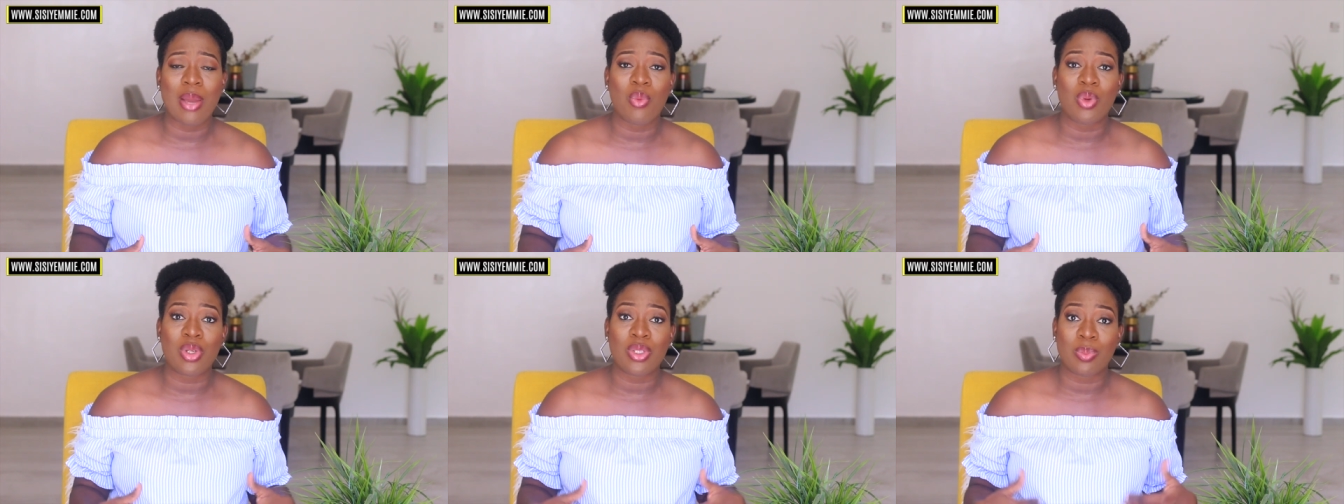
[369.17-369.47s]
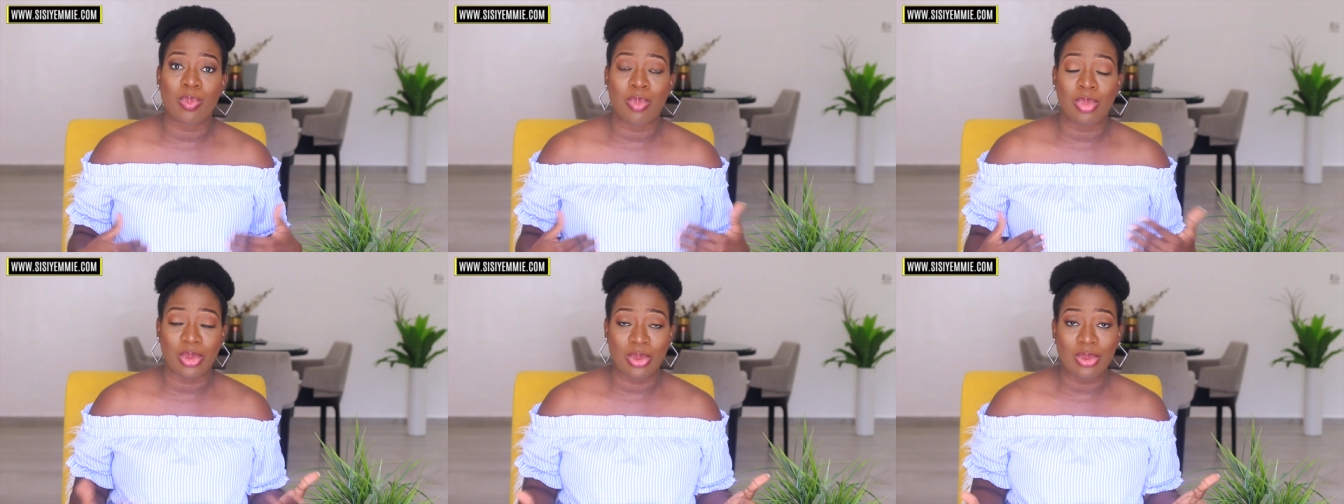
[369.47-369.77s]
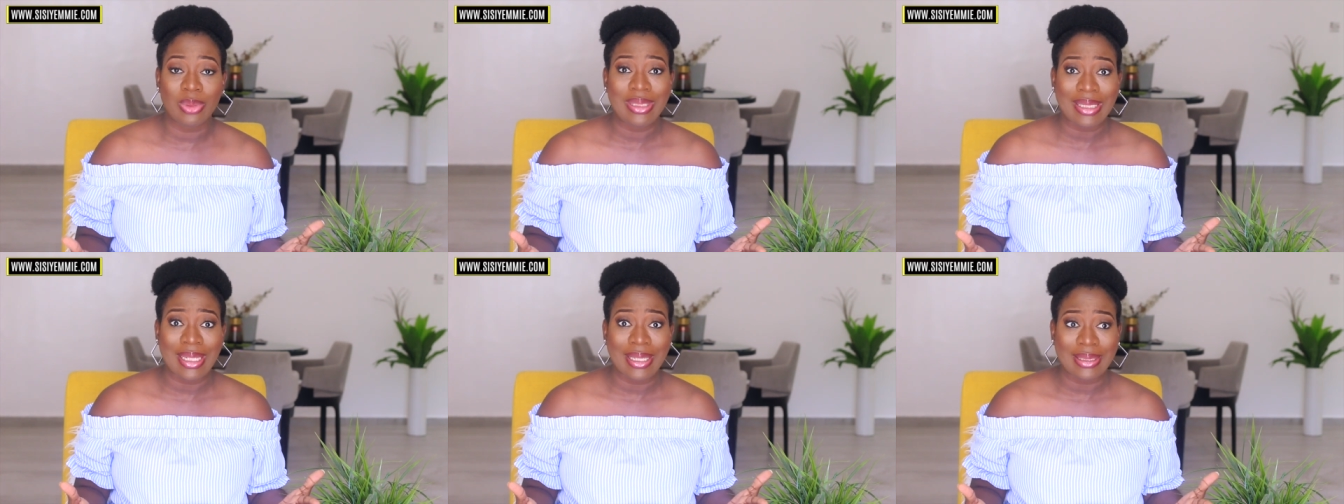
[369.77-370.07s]
I was
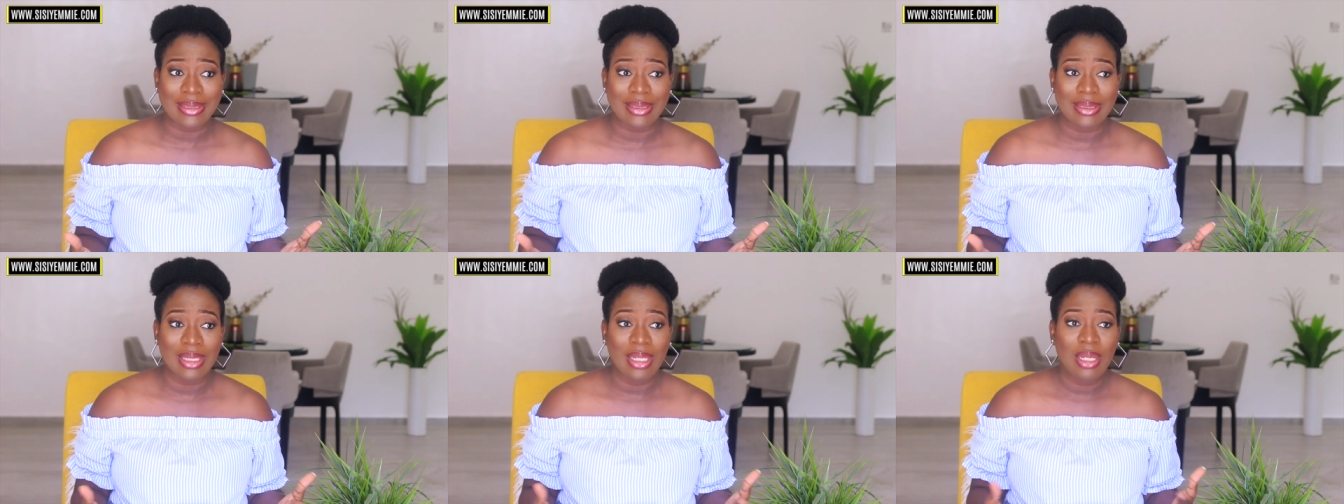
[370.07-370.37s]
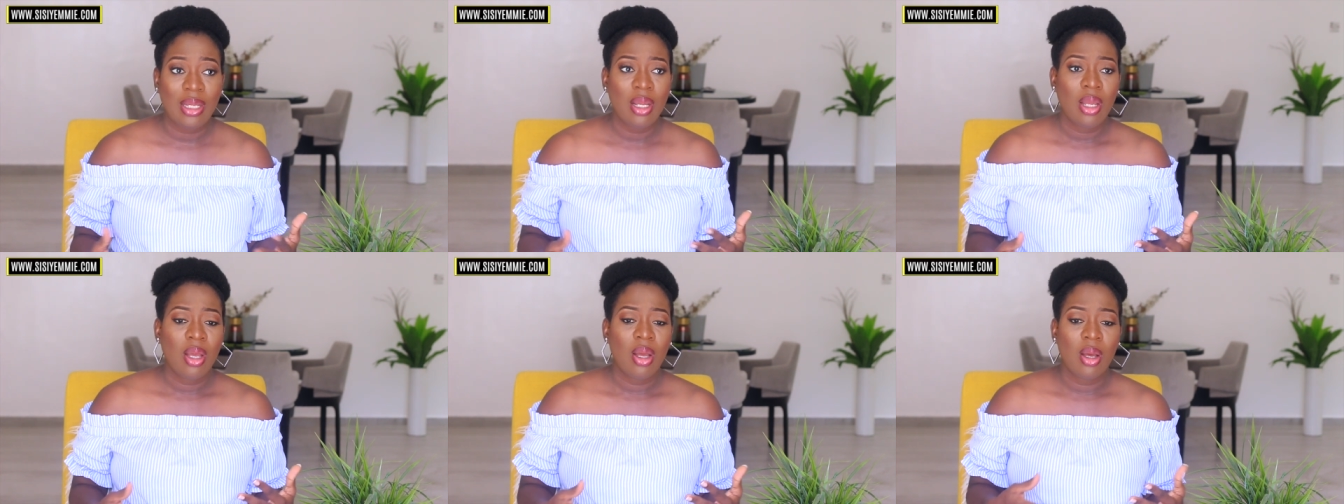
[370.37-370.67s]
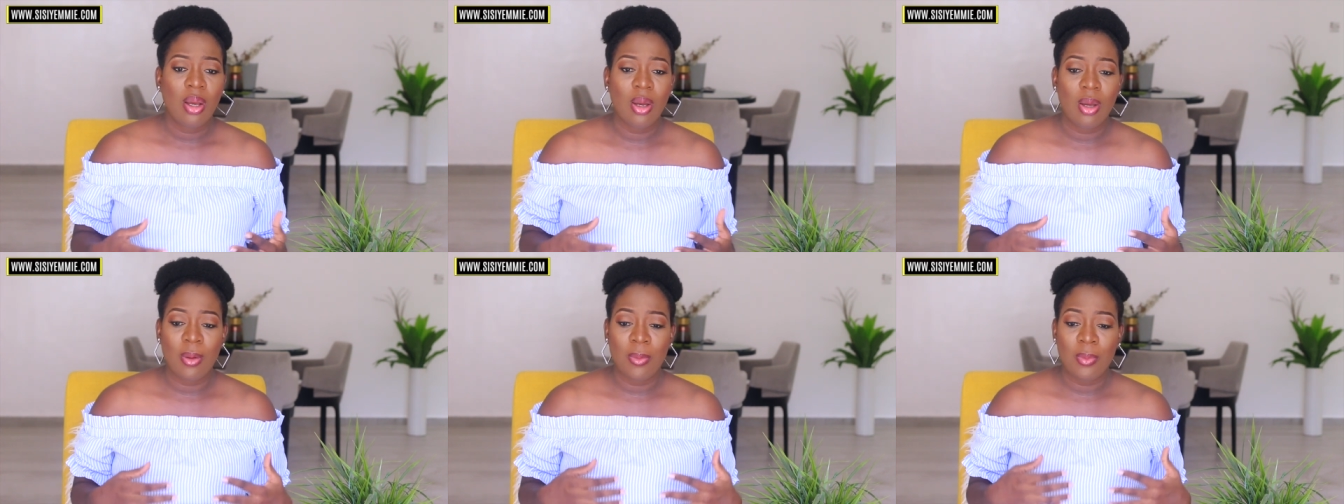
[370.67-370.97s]
bloated
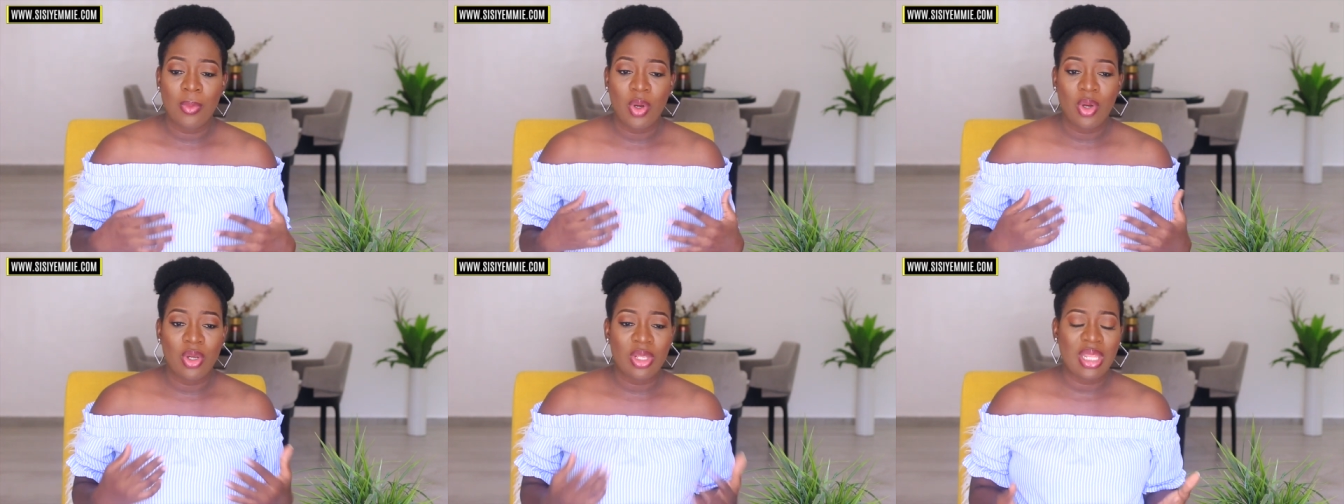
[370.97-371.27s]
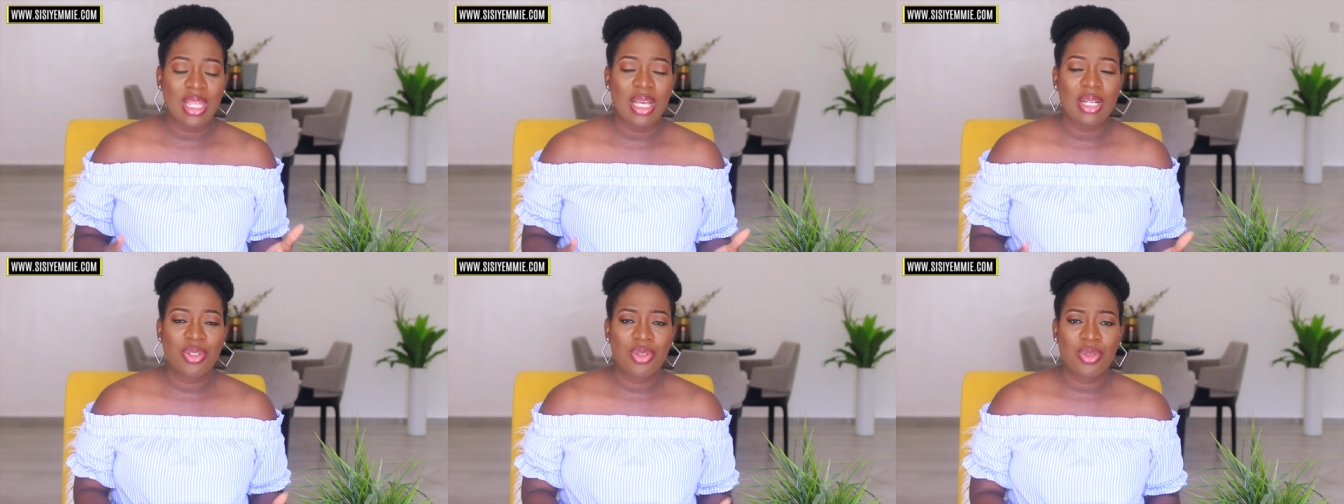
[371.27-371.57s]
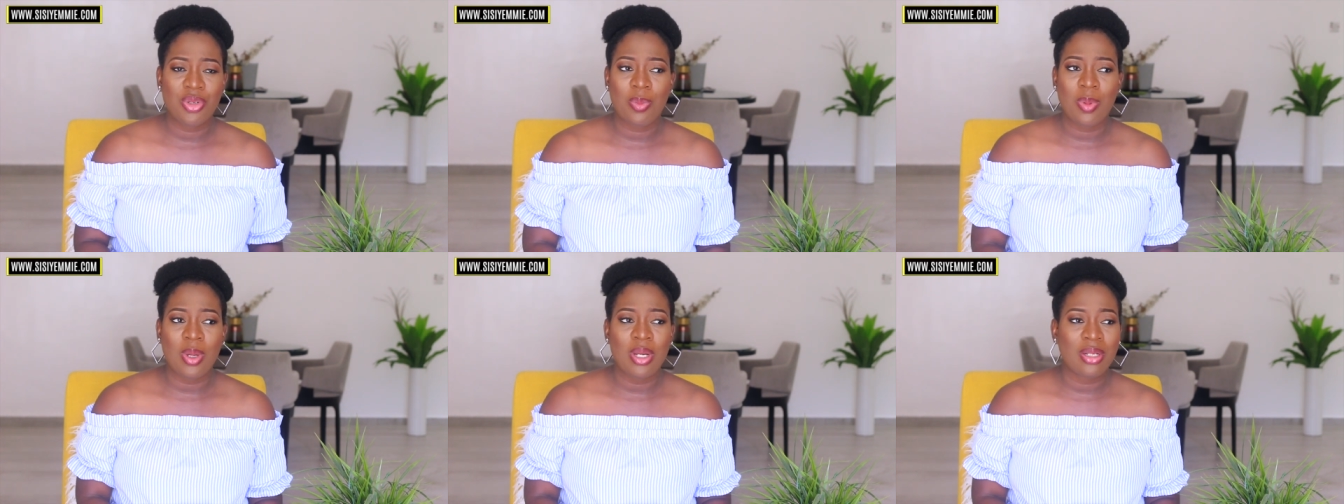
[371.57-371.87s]
on that trip.